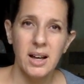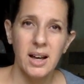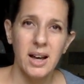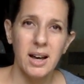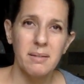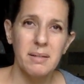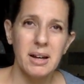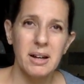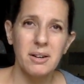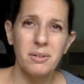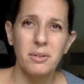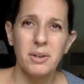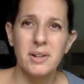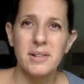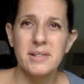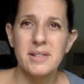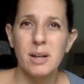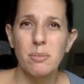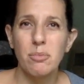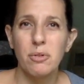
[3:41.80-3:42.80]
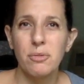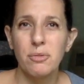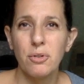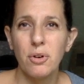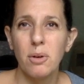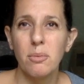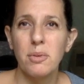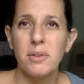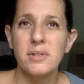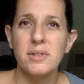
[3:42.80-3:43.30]
I don't want to say
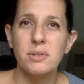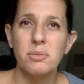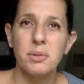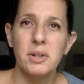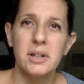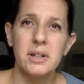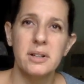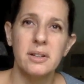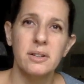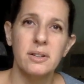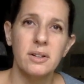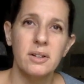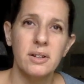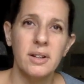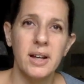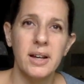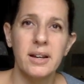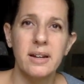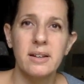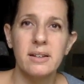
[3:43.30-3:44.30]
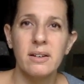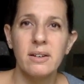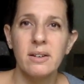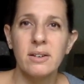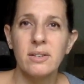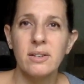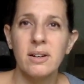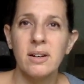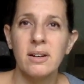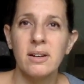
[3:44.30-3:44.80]
performance twill or like
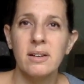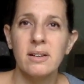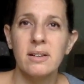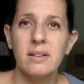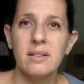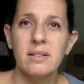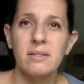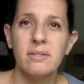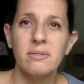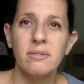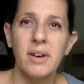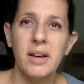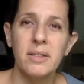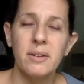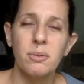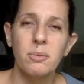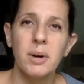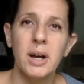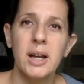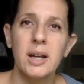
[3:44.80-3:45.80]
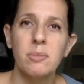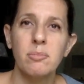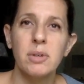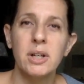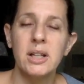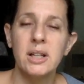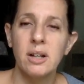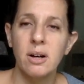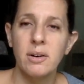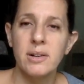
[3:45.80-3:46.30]
uh, featherweight, but
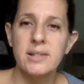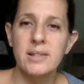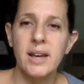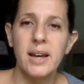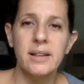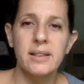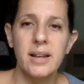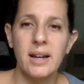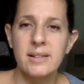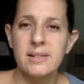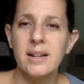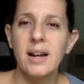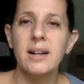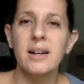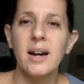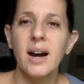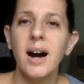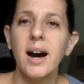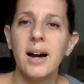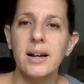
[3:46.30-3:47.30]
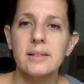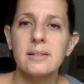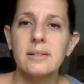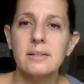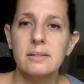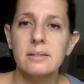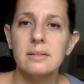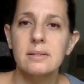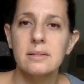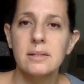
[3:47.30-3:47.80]
you know, it's like that. It's not
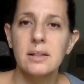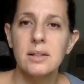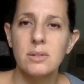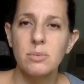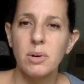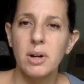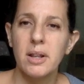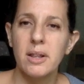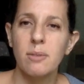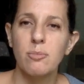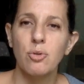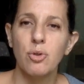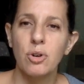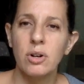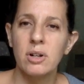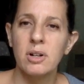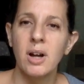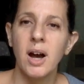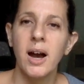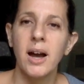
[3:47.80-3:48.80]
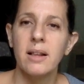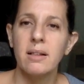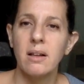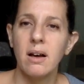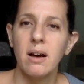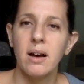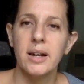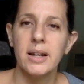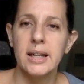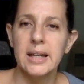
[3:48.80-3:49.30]
cotton. It's one of the more
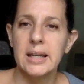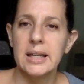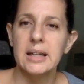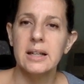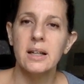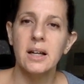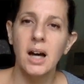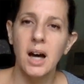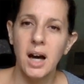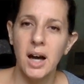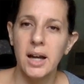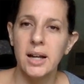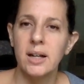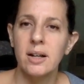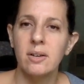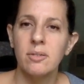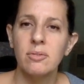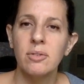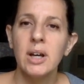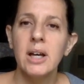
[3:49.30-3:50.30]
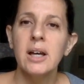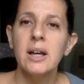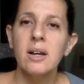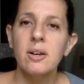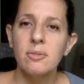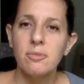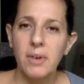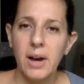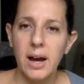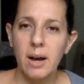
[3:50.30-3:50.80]
nylon-y kind of
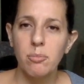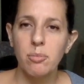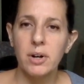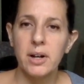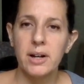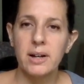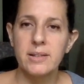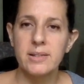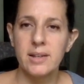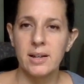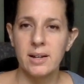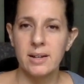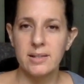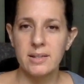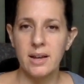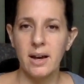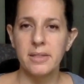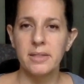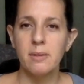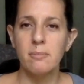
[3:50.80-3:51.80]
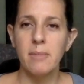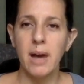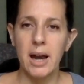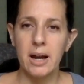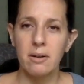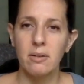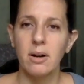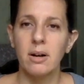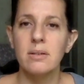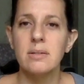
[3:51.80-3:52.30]
fabrics, and it's got the
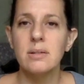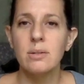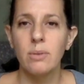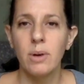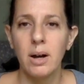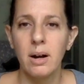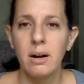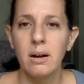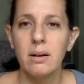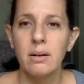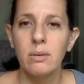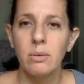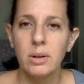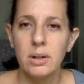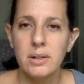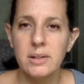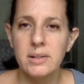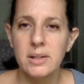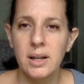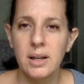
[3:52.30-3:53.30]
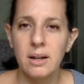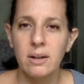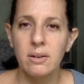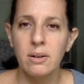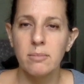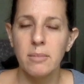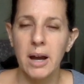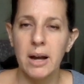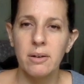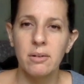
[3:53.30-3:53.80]
macro square quilting or
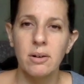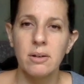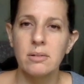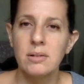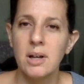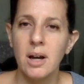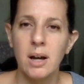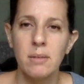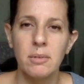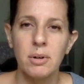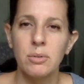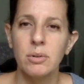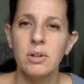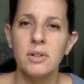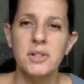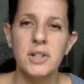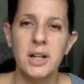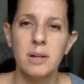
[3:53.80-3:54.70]
macro diamond quilting.